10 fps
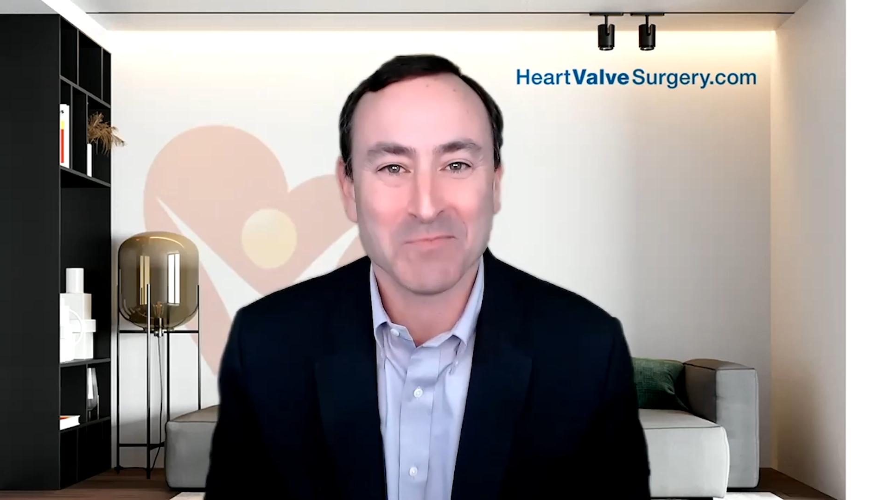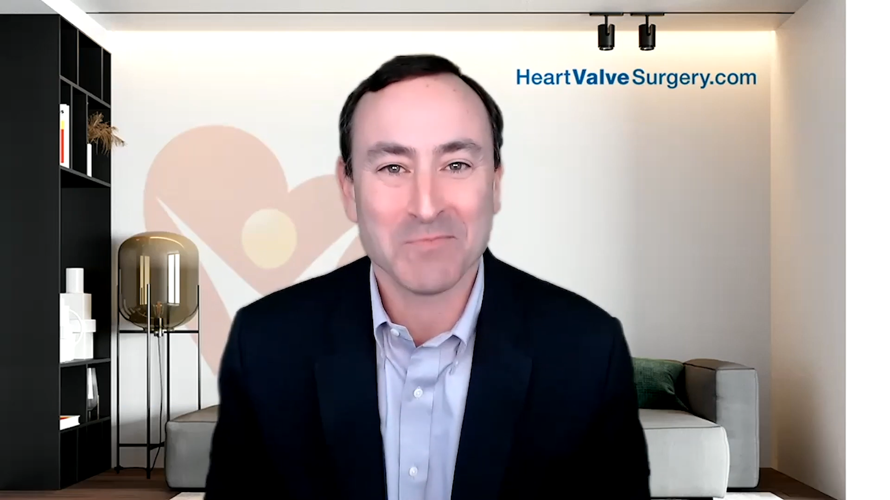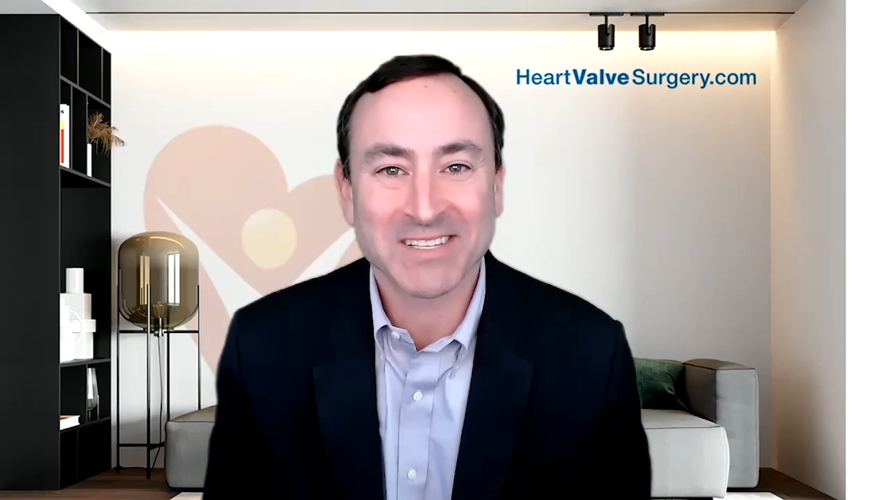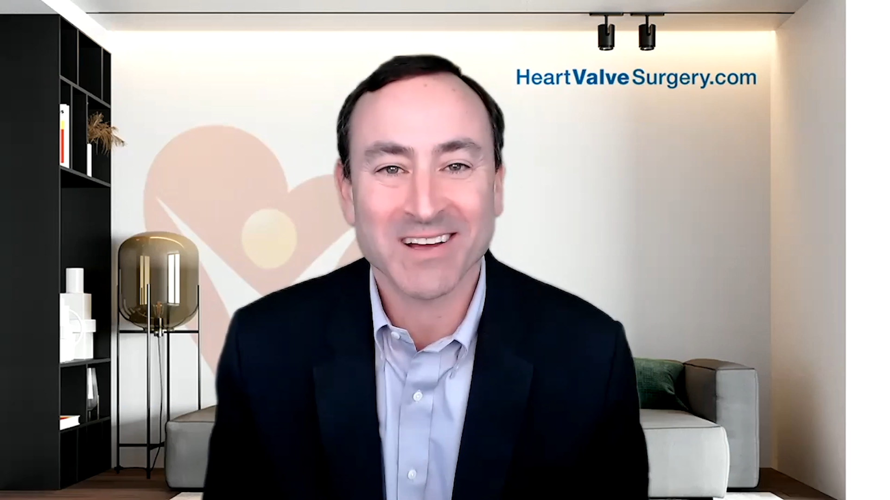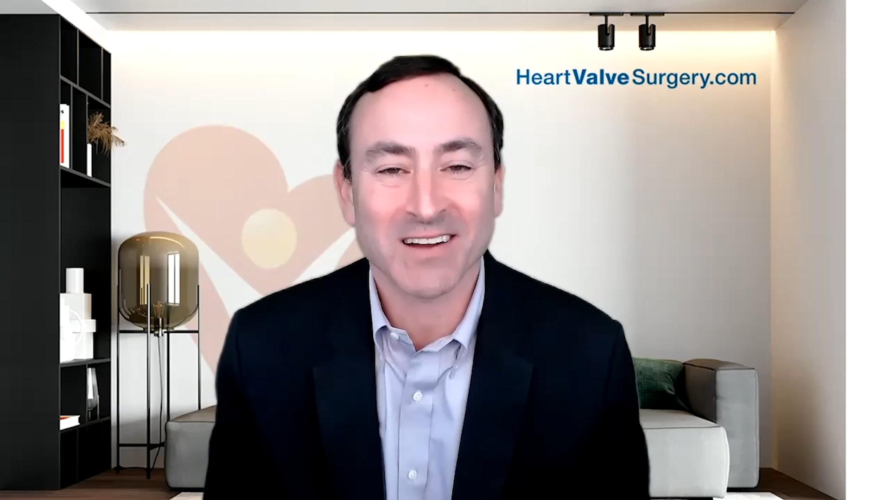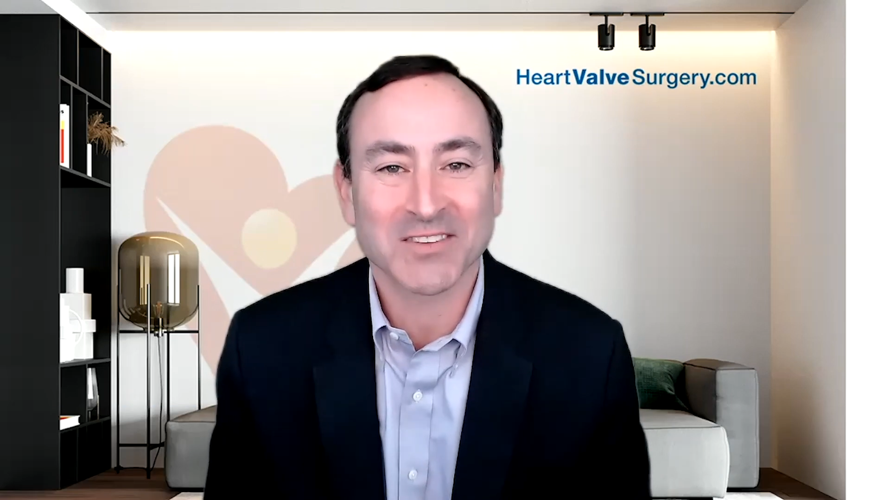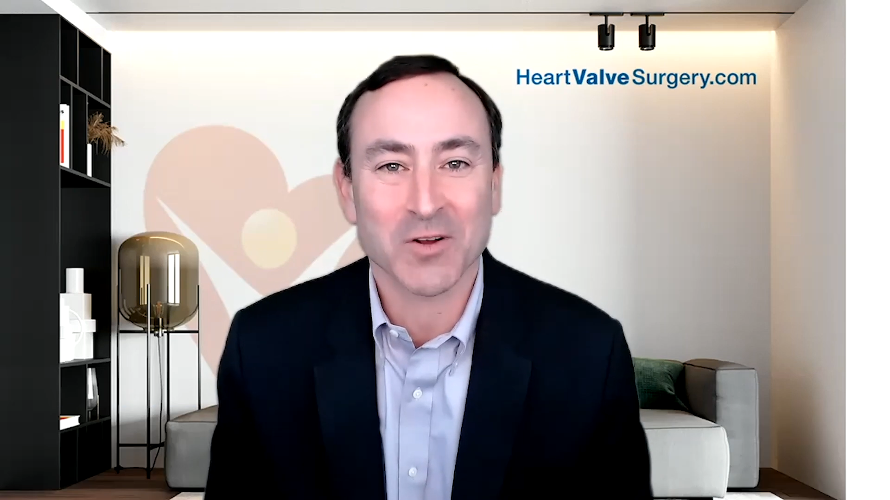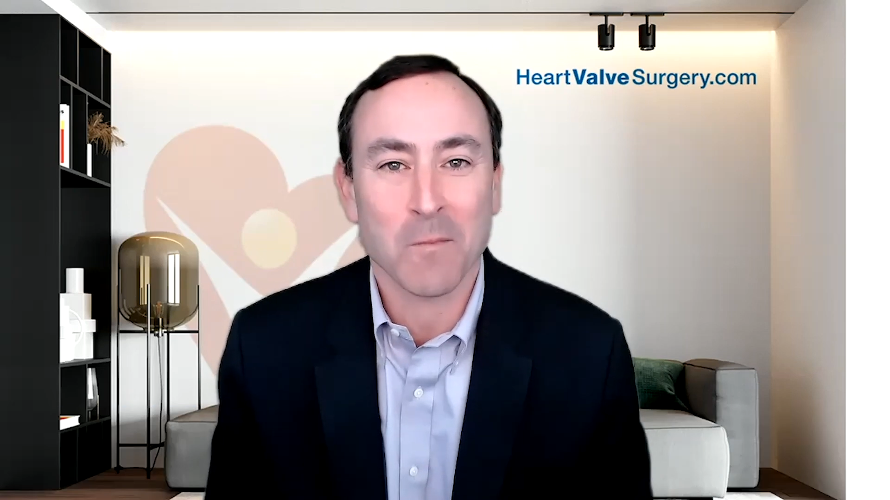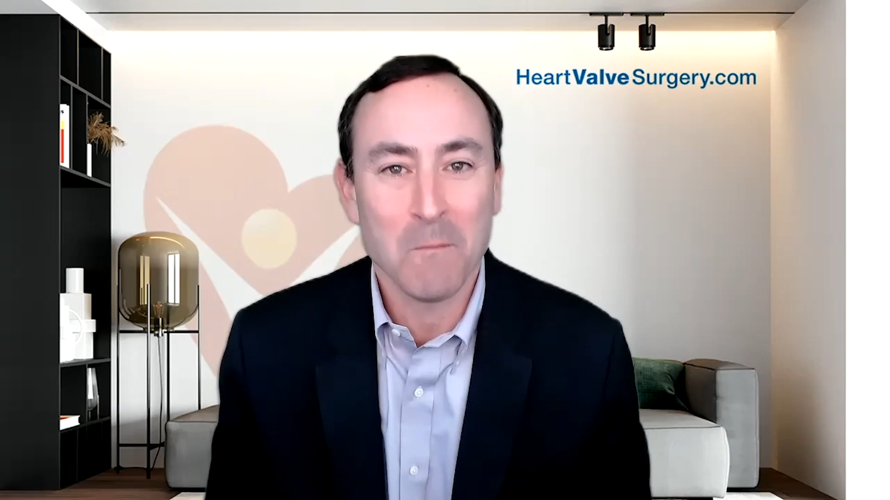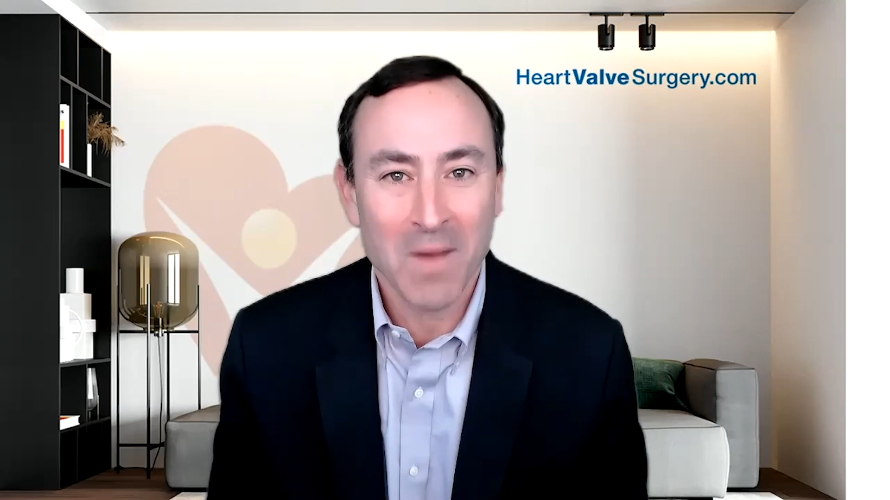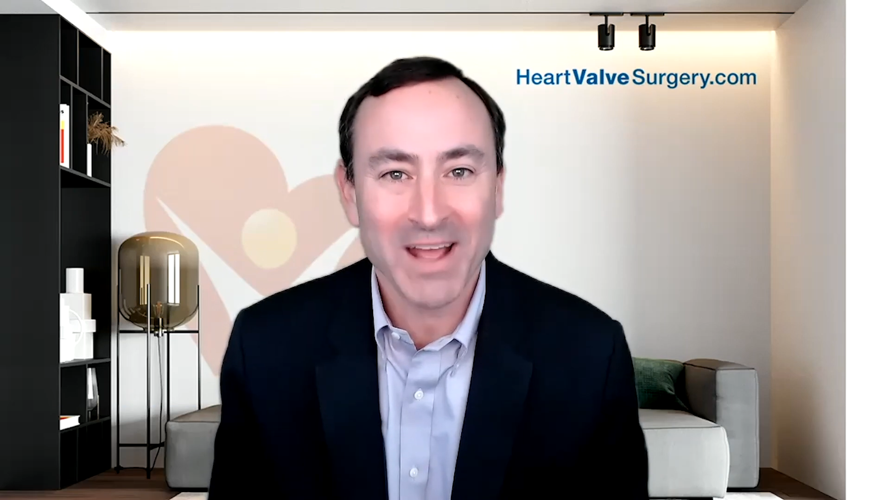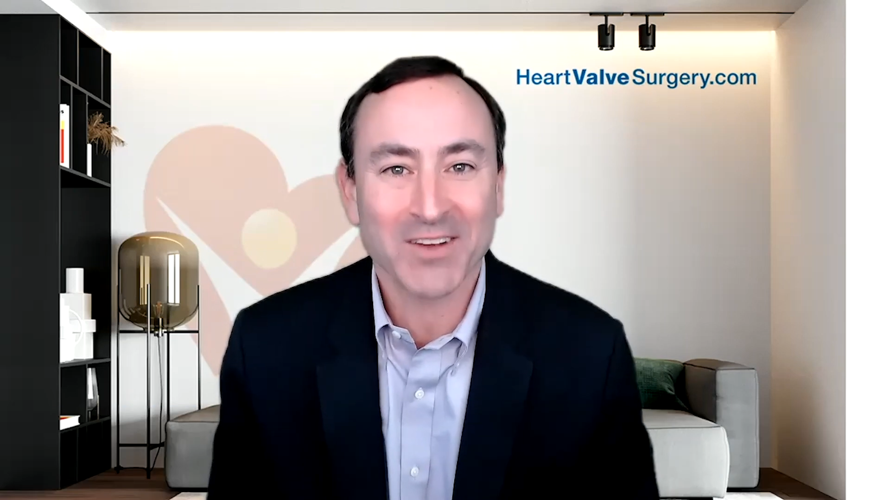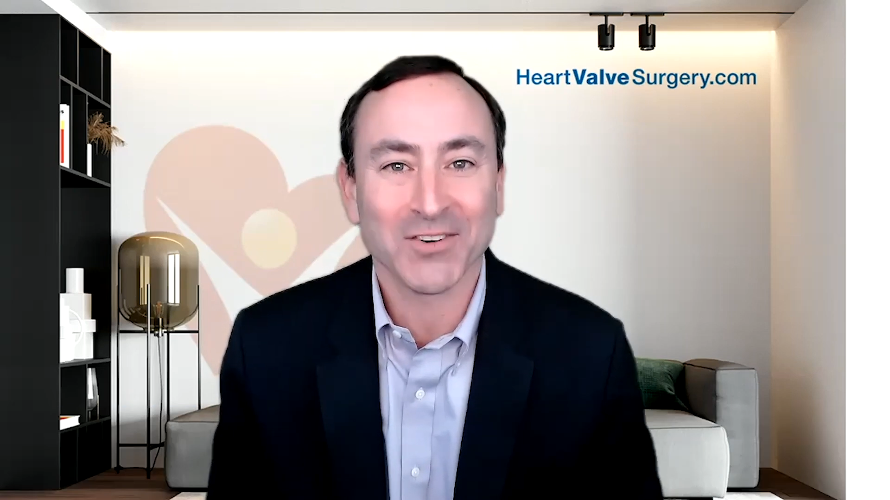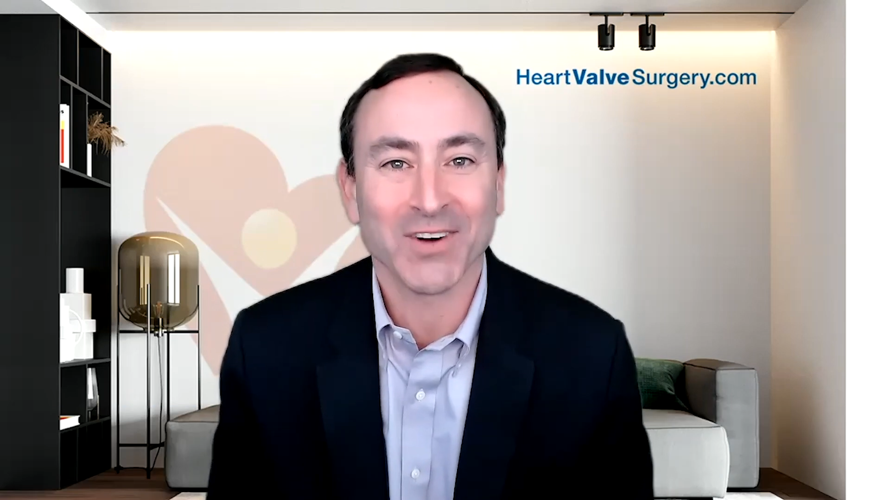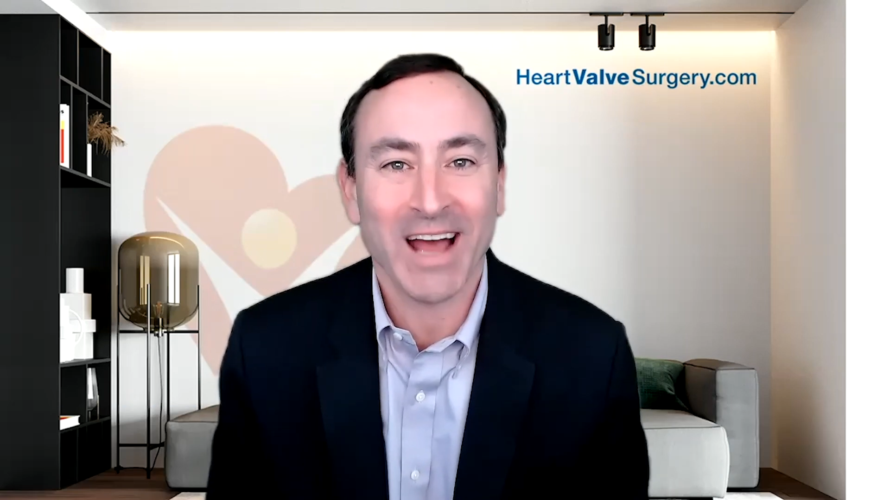by Doctor Michael